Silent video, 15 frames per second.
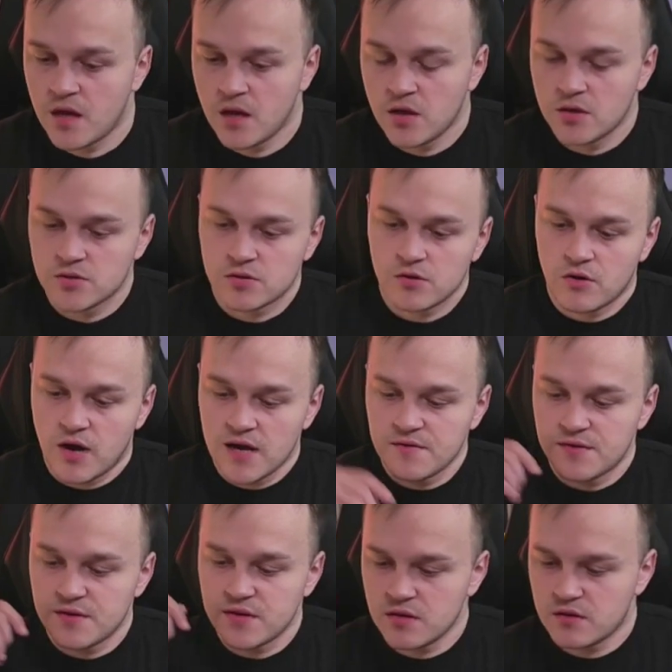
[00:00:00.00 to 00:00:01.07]
So I
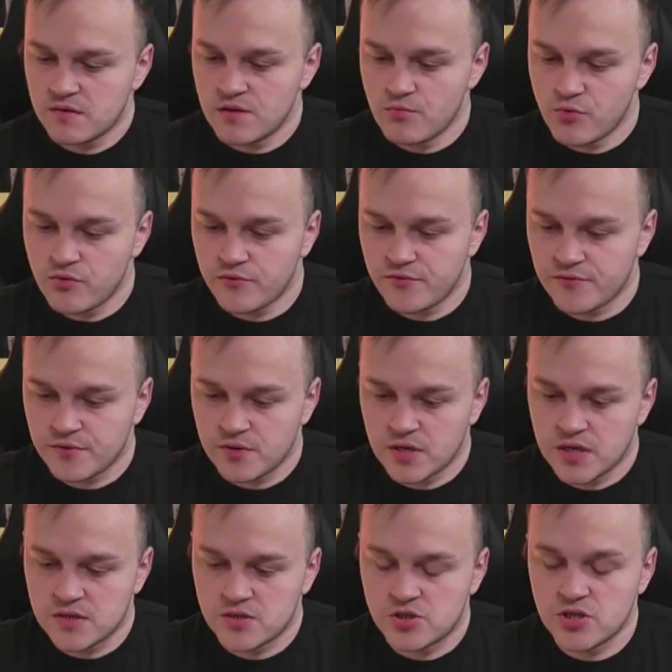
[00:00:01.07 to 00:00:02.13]
think the move,
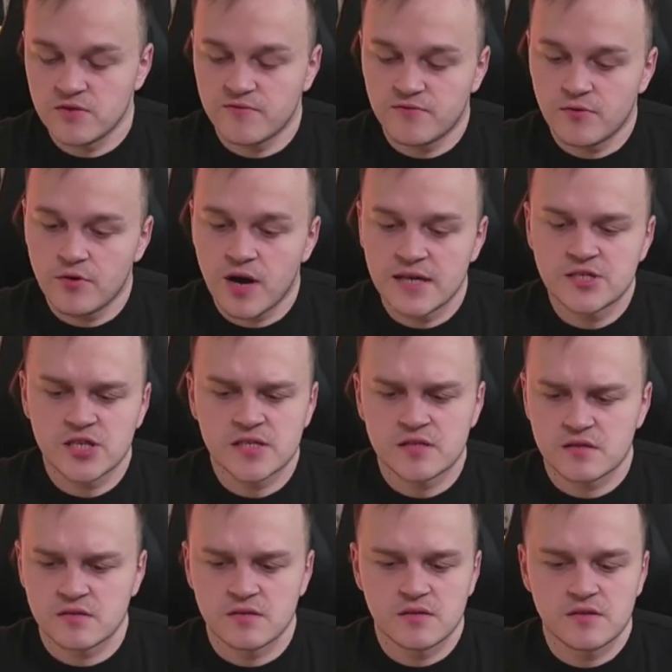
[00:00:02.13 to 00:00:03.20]
yes, g4. I just
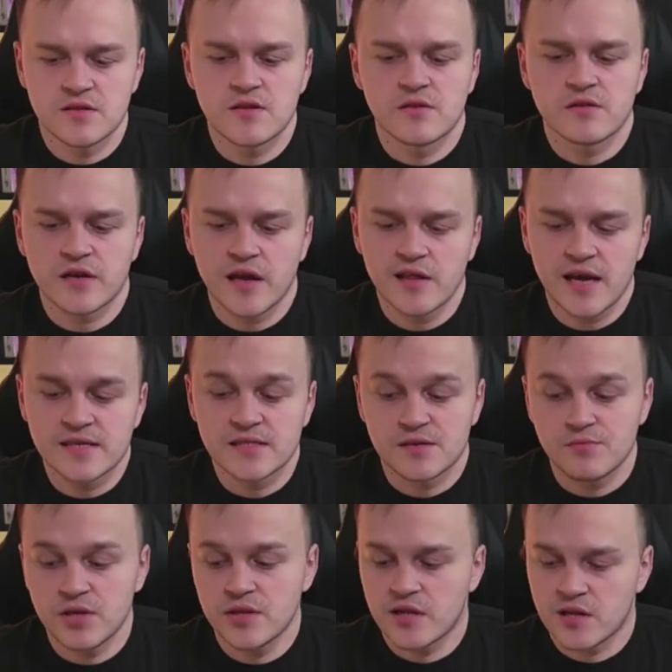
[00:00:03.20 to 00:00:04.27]
didn't realize
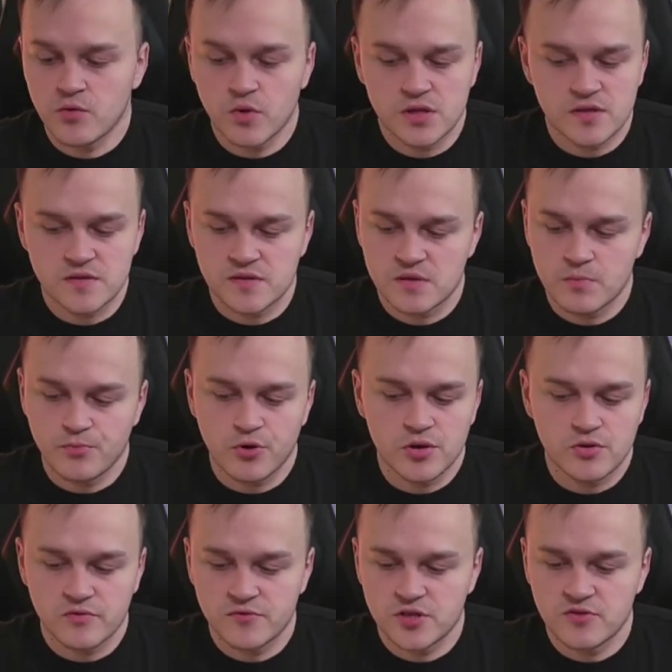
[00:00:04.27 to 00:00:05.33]
immediately what is the point
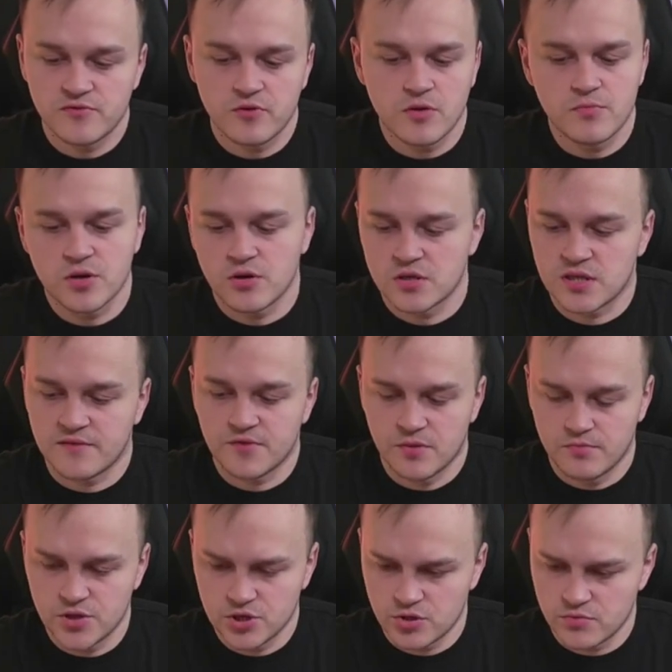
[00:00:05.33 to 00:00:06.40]
of g4, because after
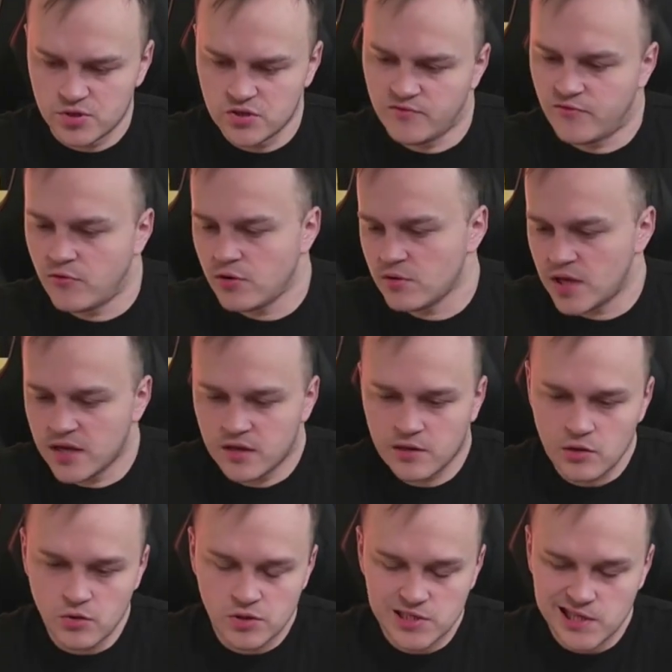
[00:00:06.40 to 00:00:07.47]
bishop g4, like,
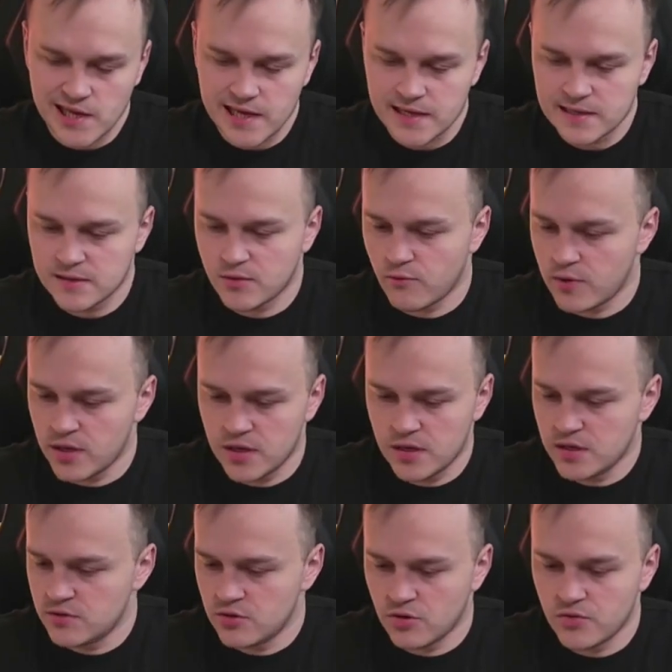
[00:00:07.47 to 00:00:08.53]
looks like
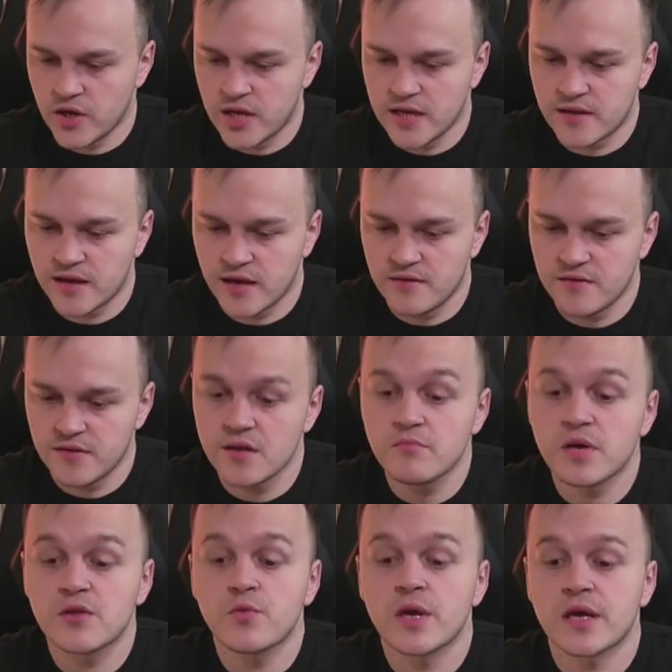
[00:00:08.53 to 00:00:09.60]
we don't get anything,
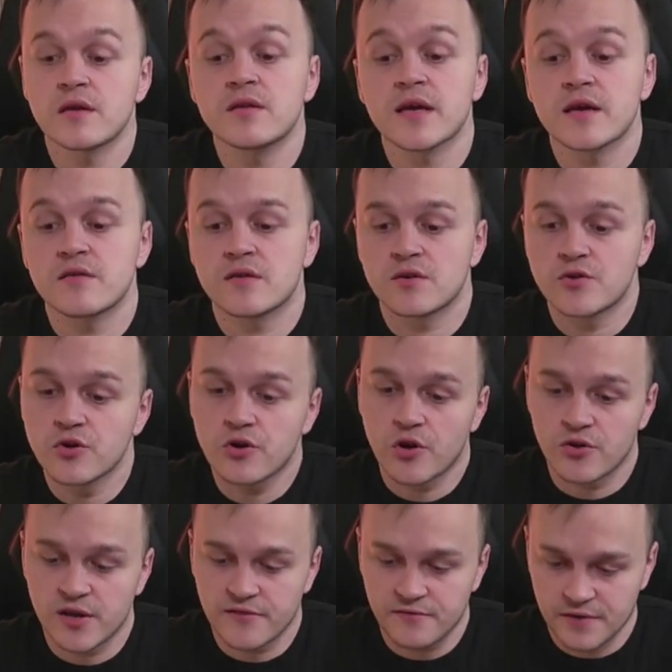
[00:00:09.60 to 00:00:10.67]
but we can take the rook
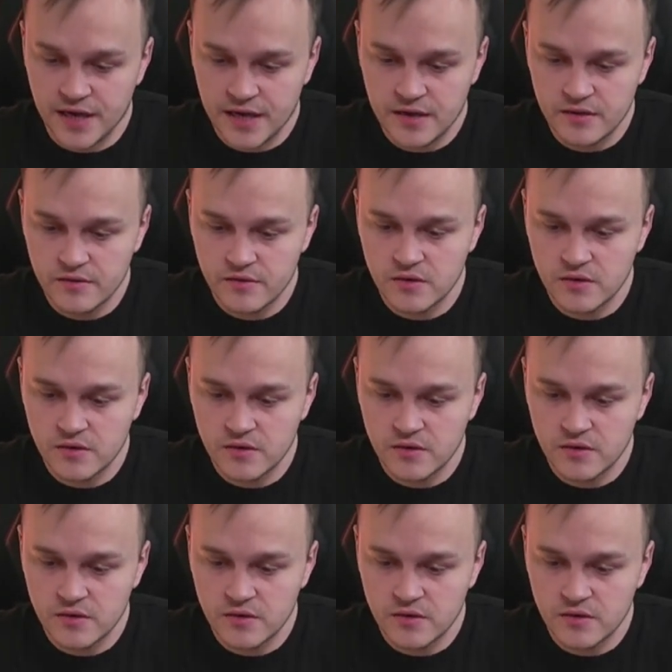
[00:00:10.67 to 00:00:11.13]
on f8.